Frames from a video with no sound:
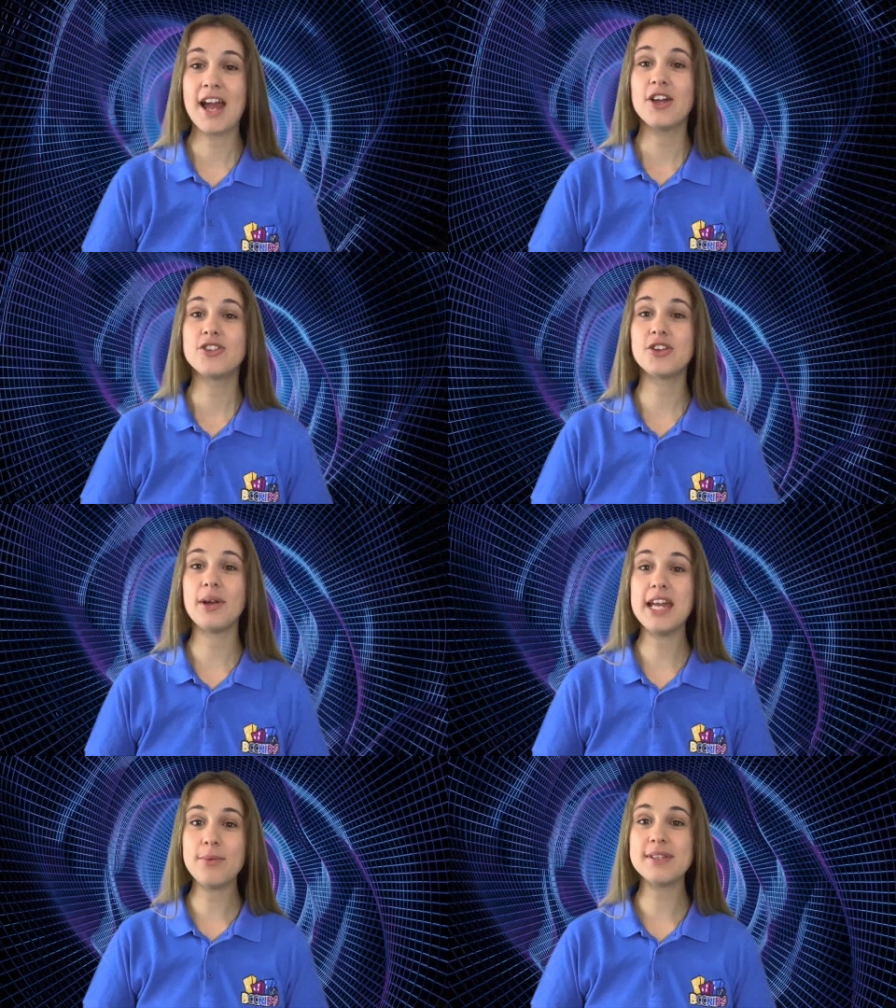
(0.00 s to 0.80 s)
So
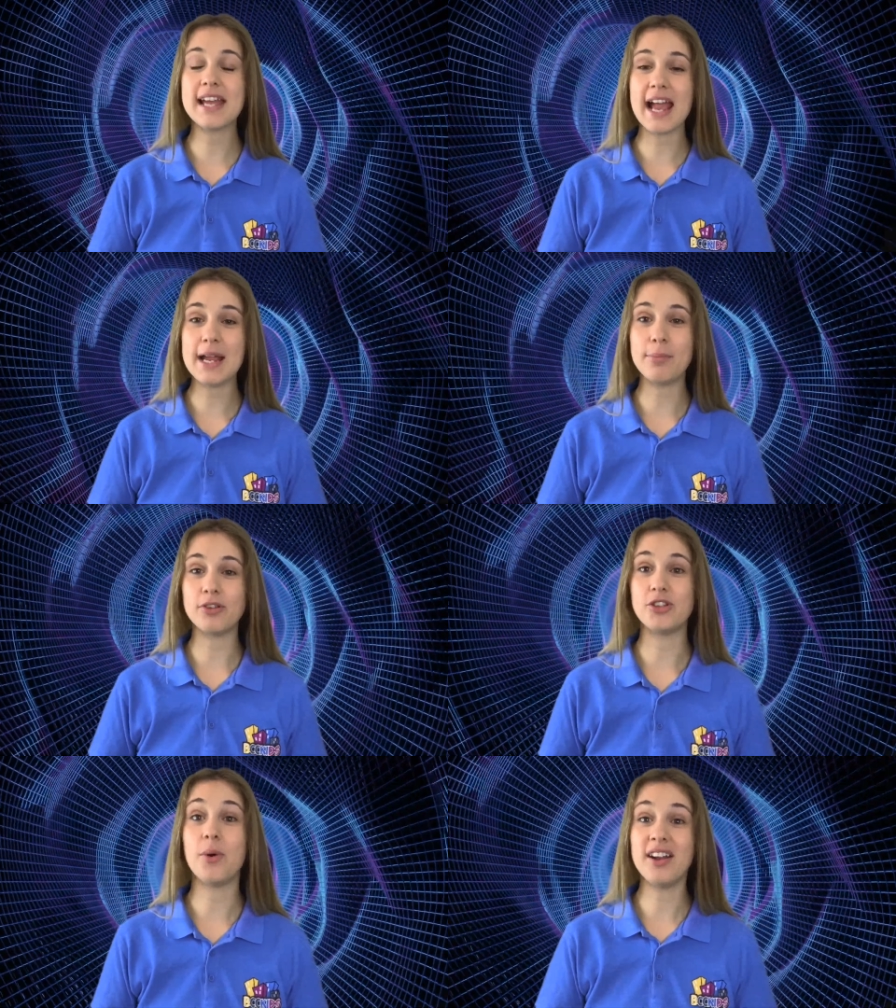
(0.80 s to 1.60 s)
he was able
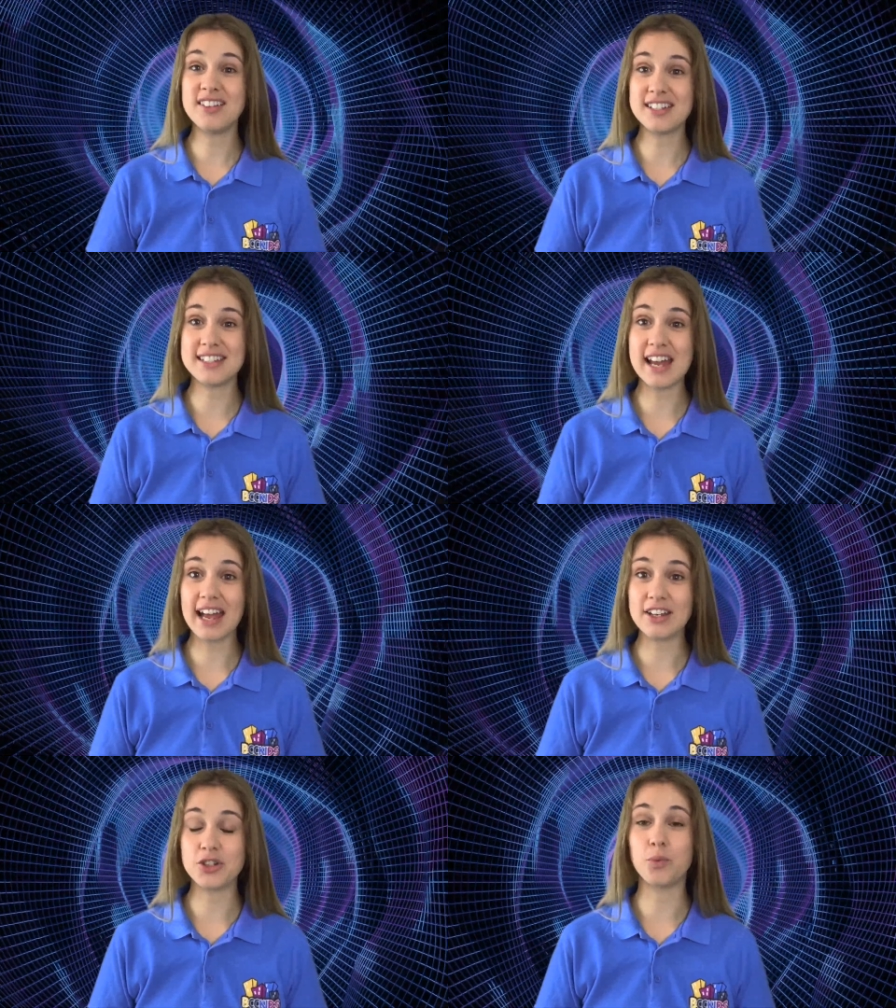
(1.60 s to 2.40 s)
to
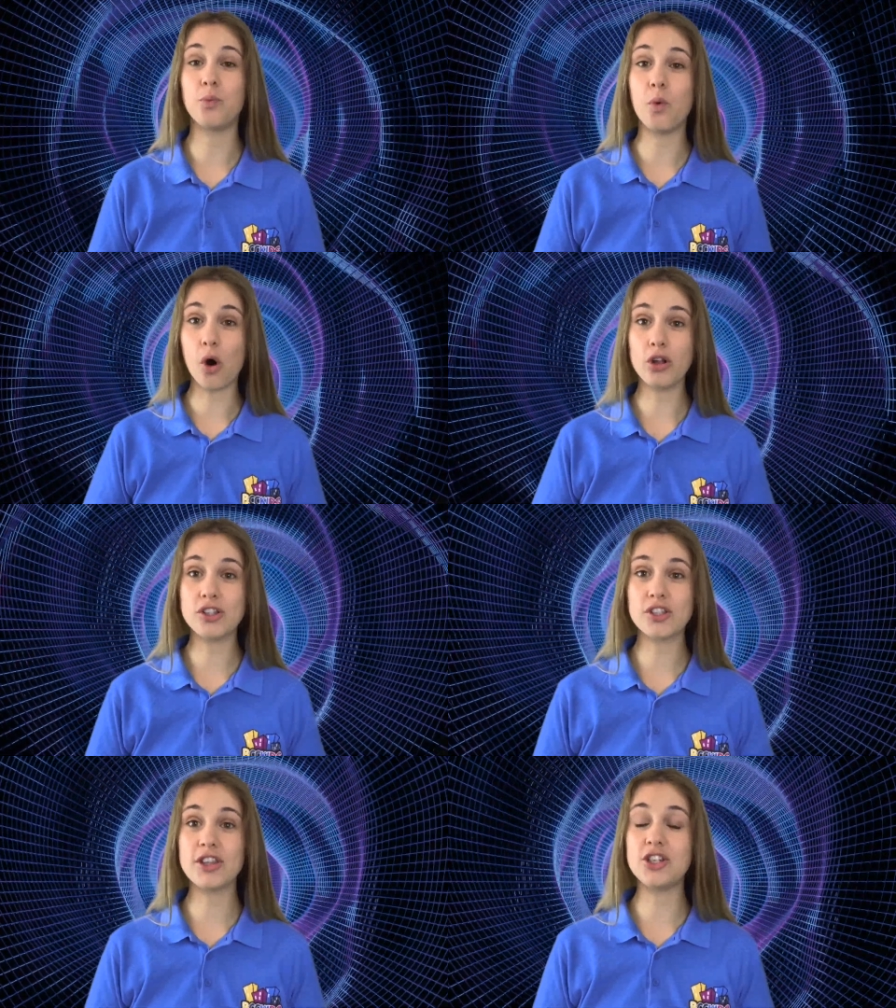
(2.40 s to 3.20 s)
understand what
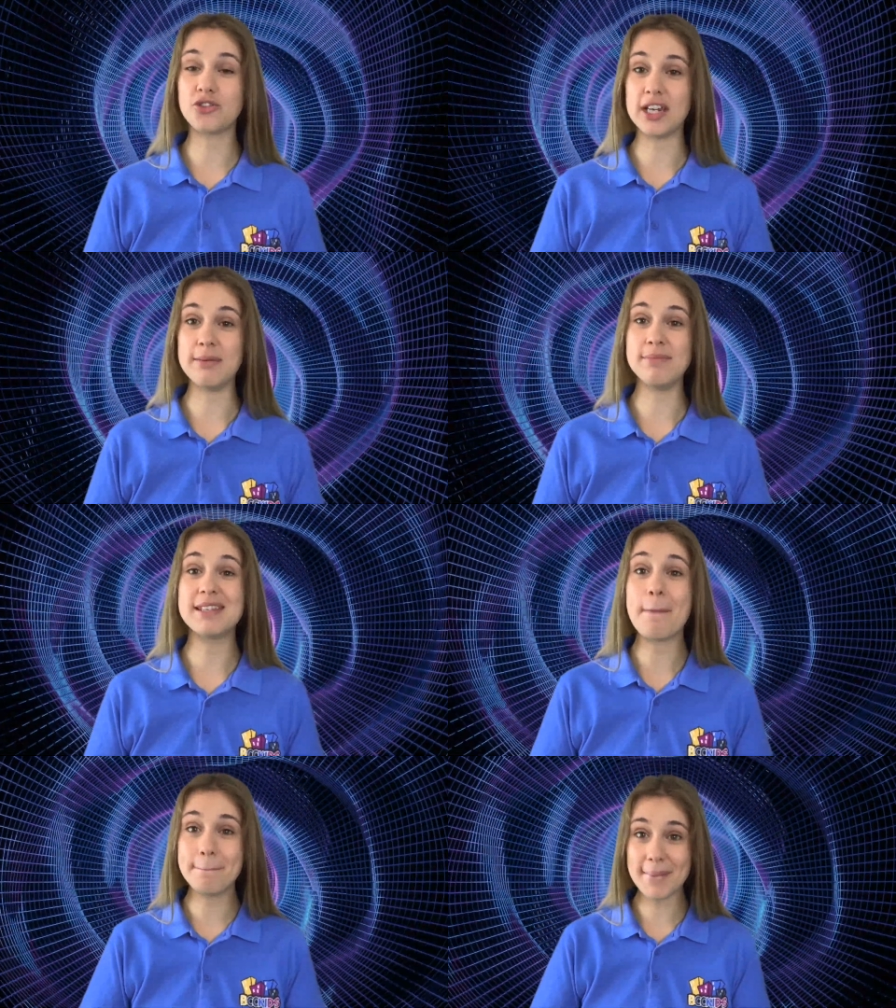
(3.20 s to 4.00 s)
the dreams
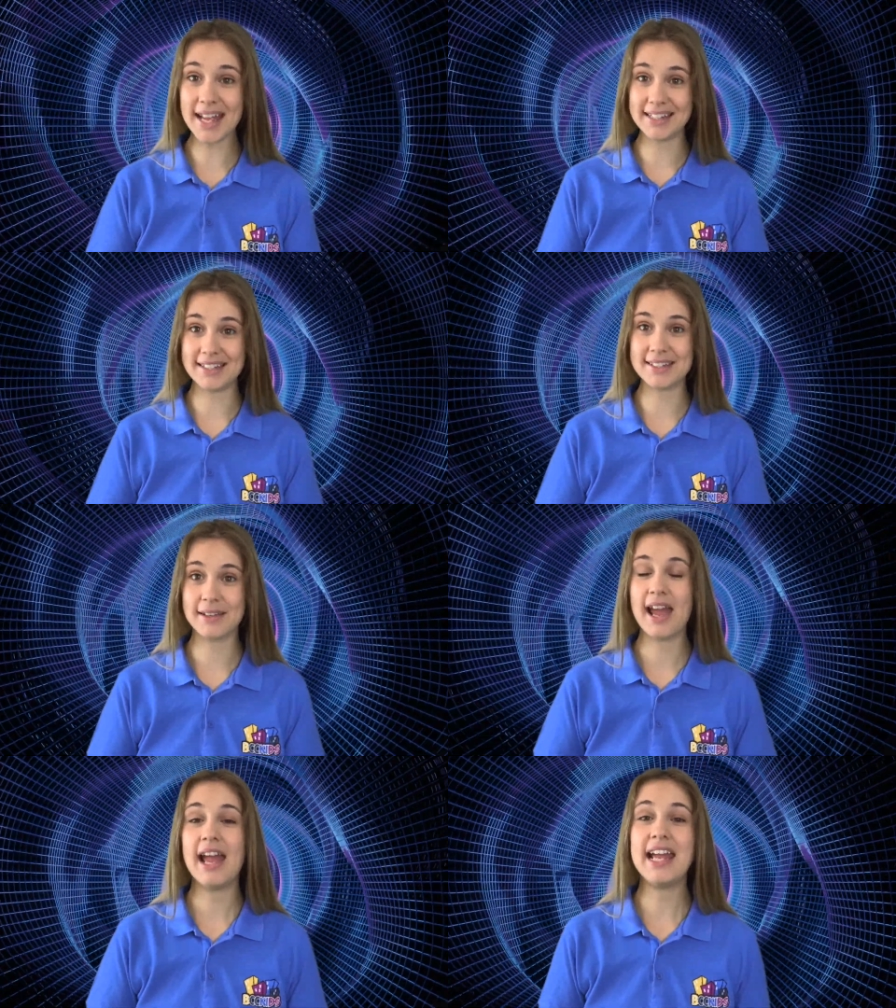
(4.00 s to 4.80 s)
meant,
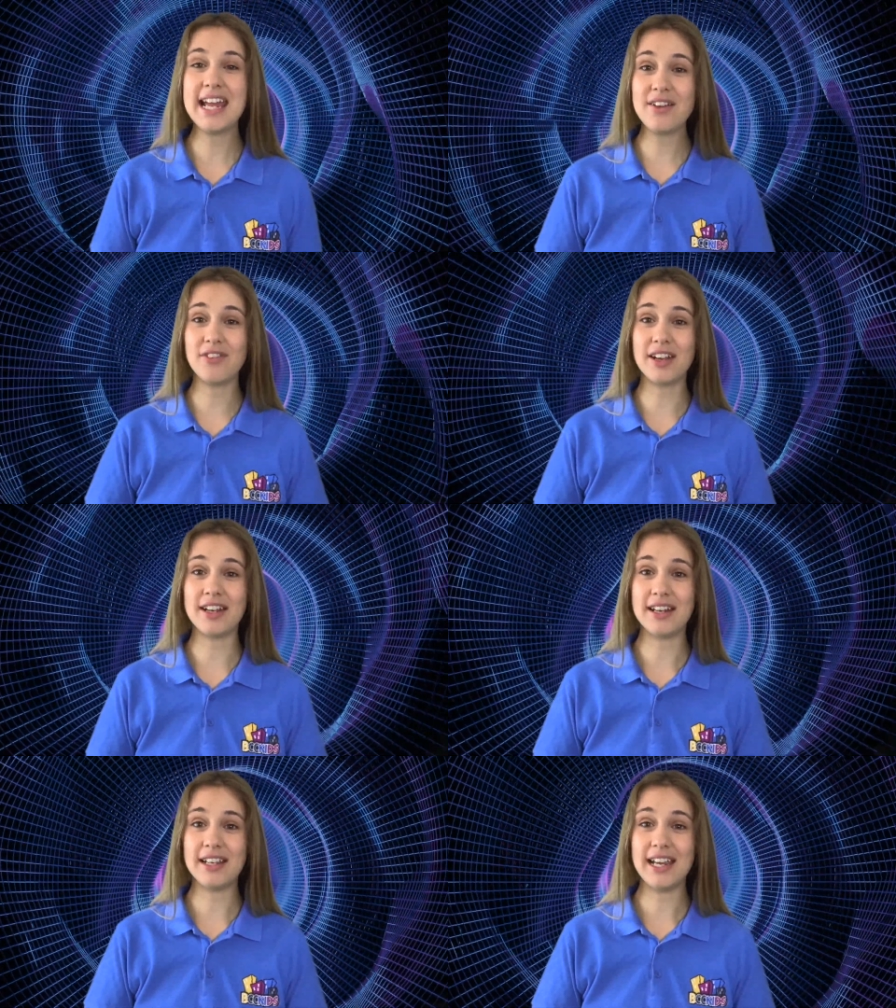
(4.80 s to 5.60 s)
even
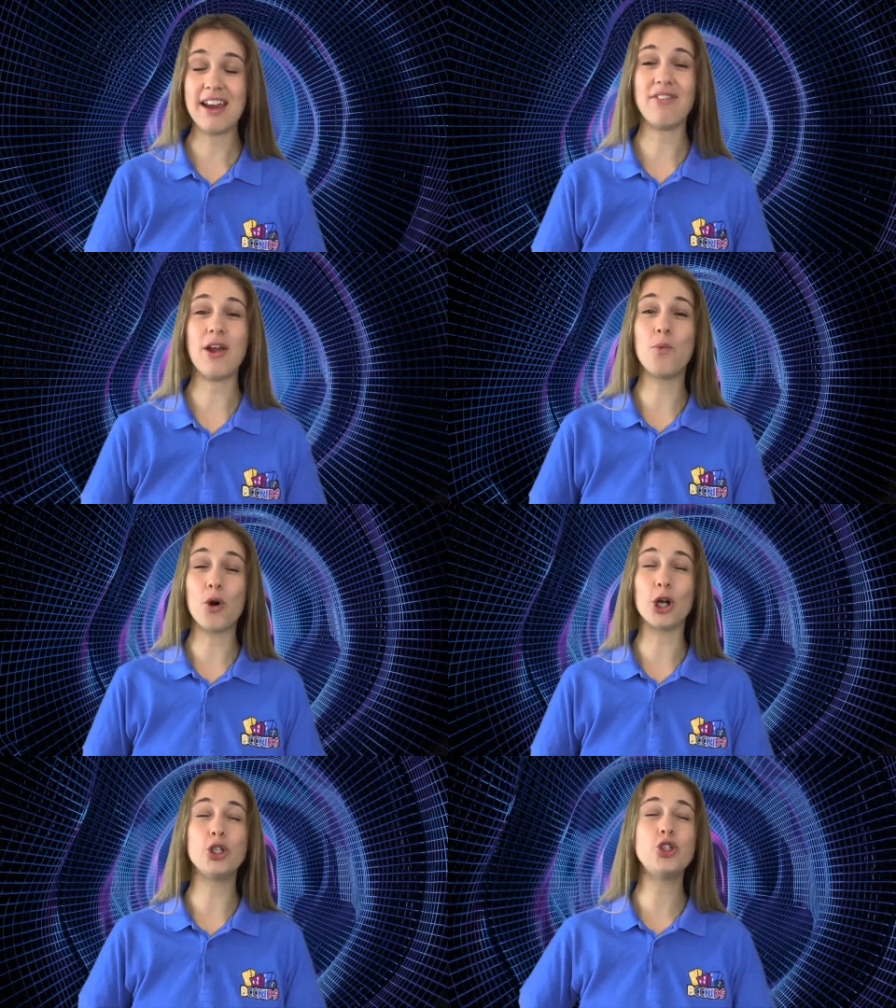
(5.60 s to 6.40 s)
if they
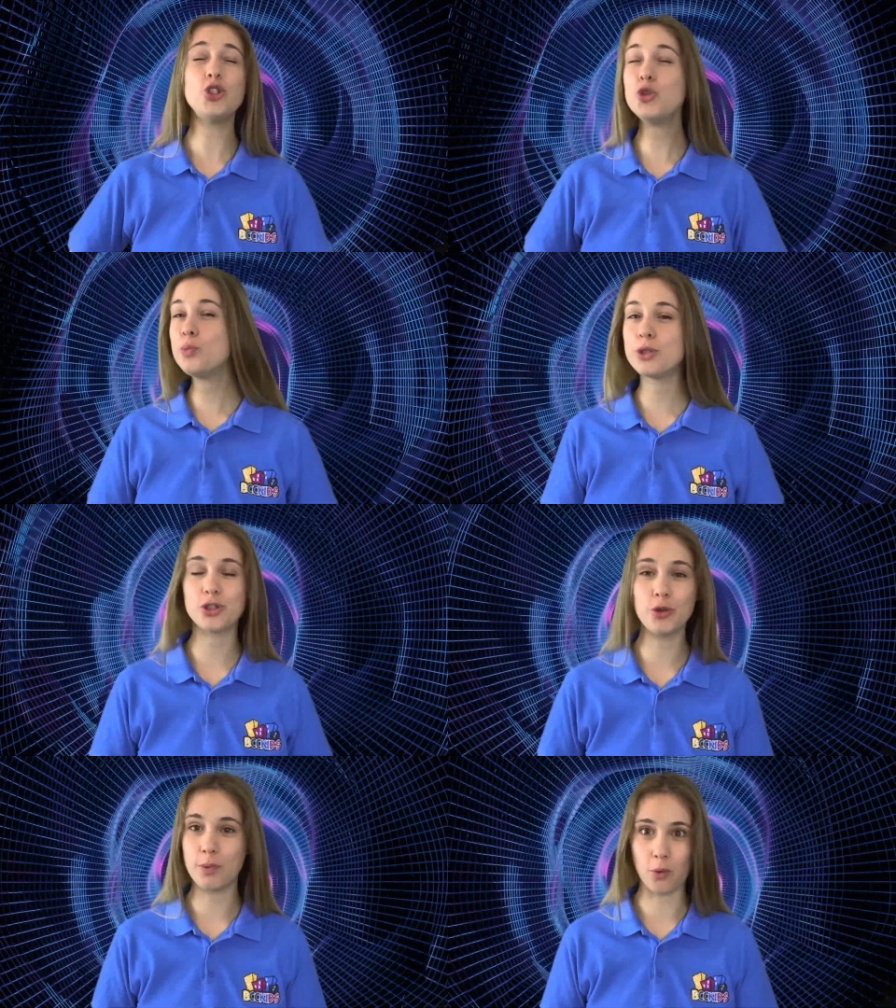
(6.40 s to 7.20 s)
were super,
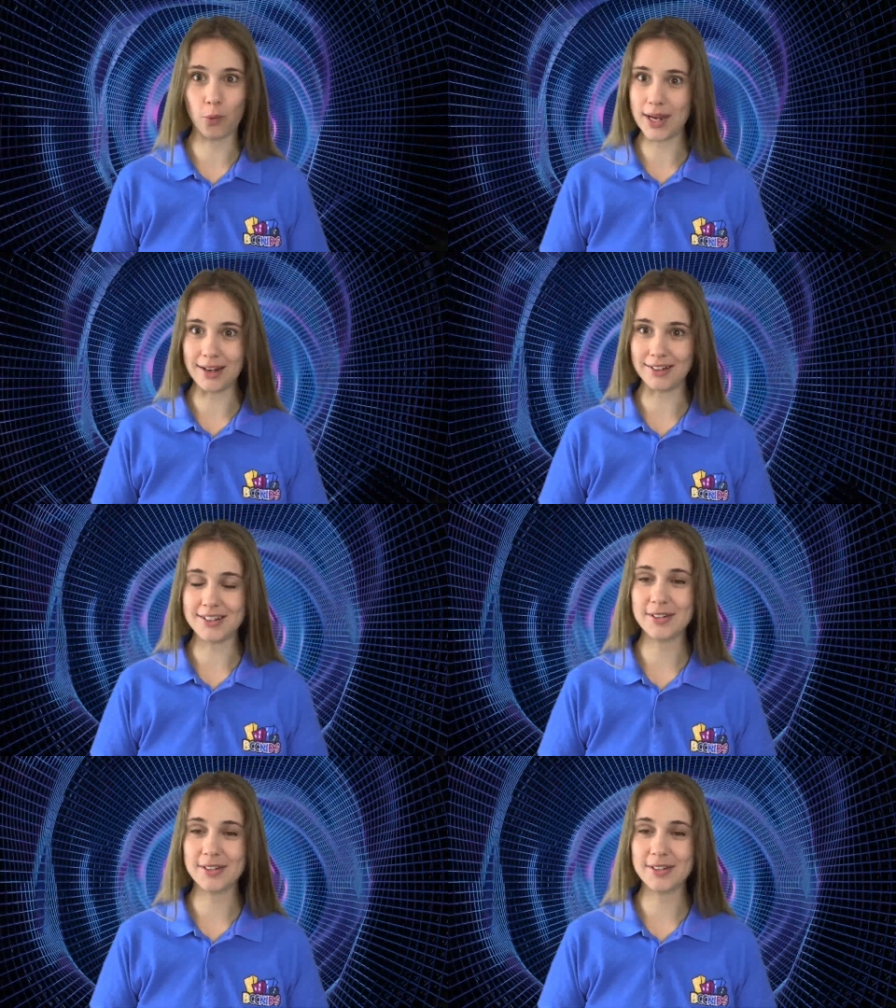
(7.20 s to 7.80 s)
super weird.